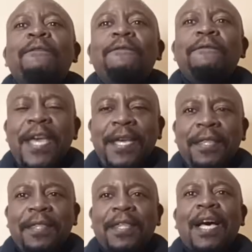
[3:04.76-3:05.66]
faith
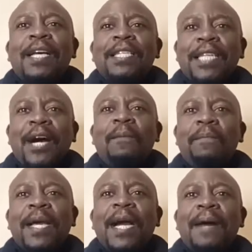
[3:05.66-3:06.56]
shall
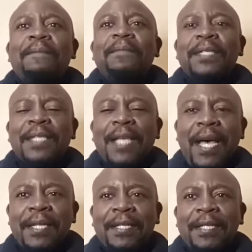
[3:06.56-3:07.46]
become
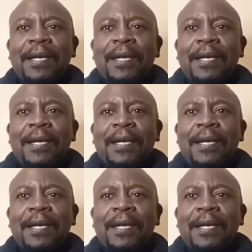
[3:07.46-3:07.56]
sight.